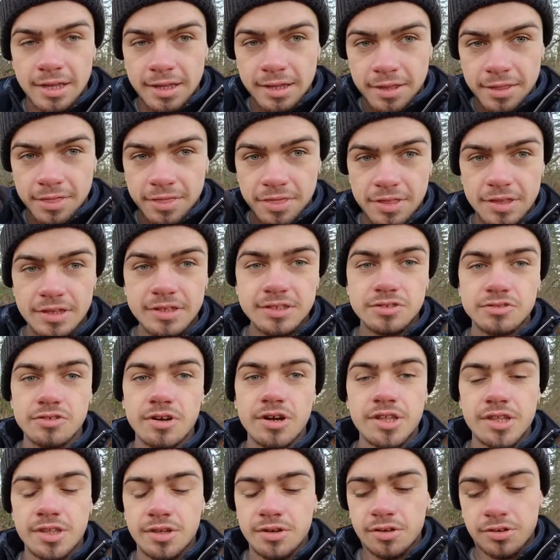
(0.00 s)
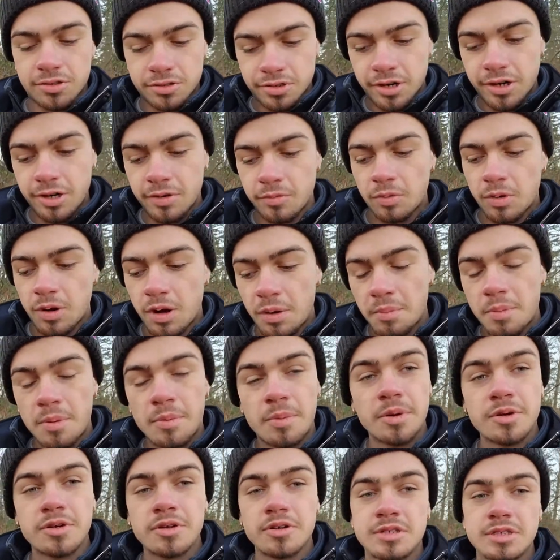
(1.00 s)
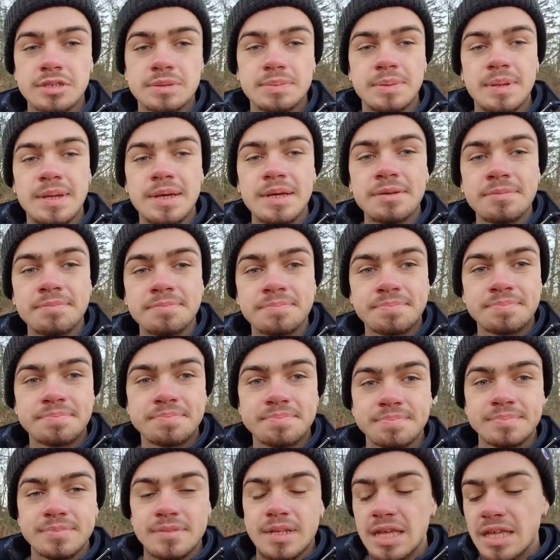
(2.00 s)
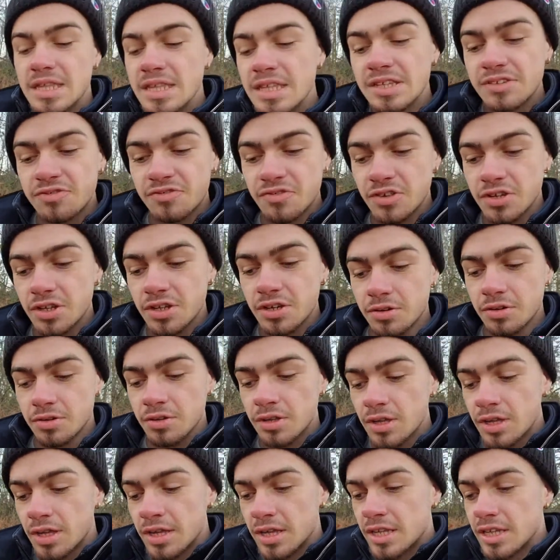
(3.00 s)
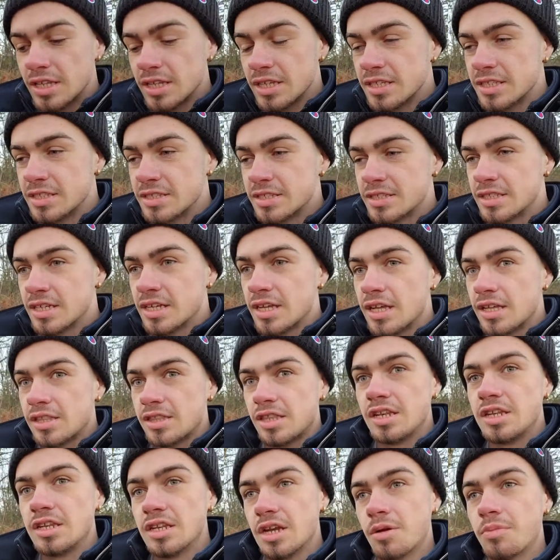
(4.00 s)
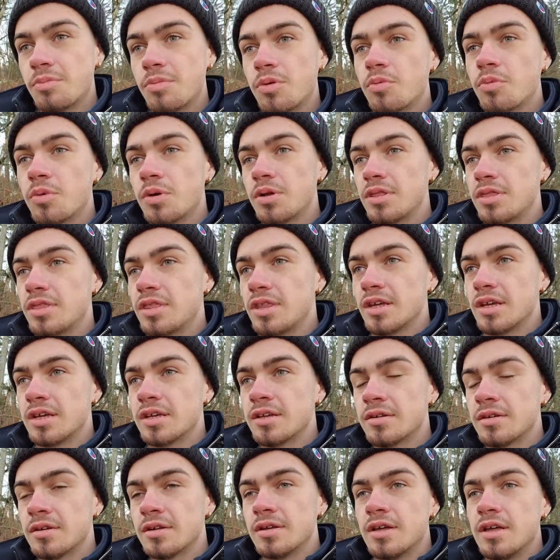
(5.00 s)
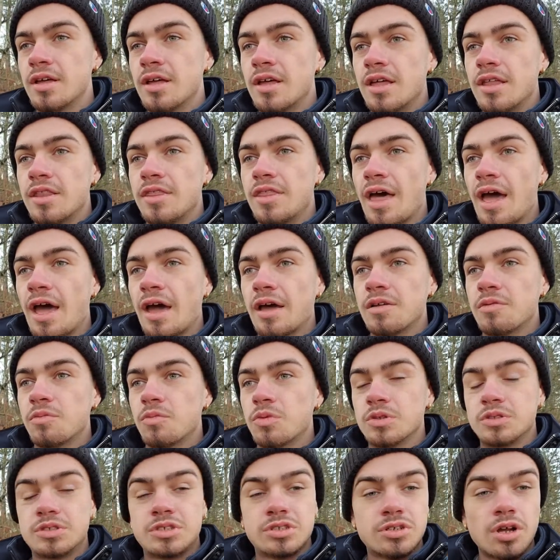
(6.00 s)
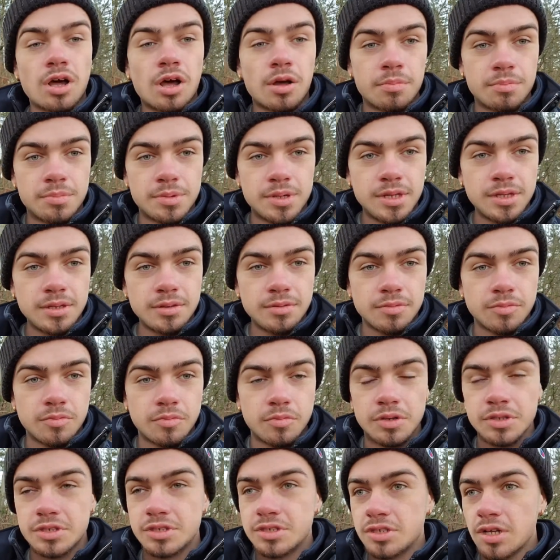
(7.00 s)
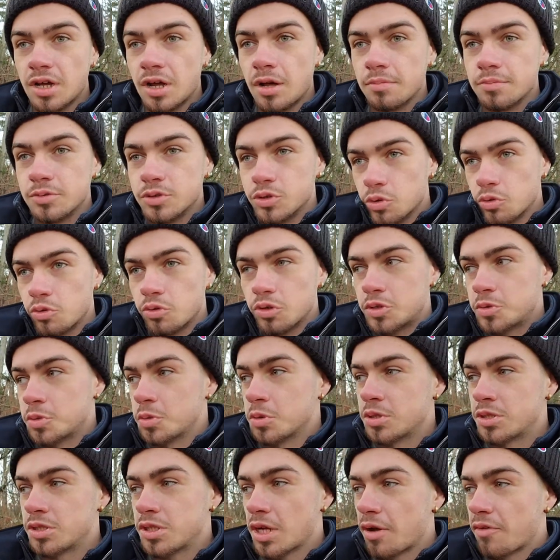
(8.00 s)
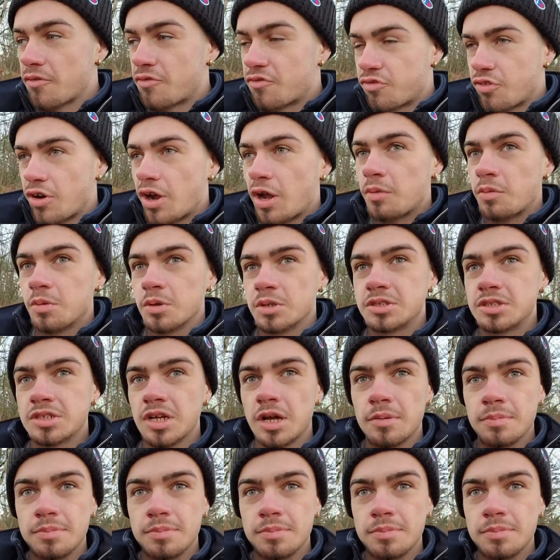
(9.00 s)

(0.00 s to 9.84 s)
This right here, all right, what I'm about to explain in this video is the number one thing that would stop me, would stop George, would stop Fred, would stop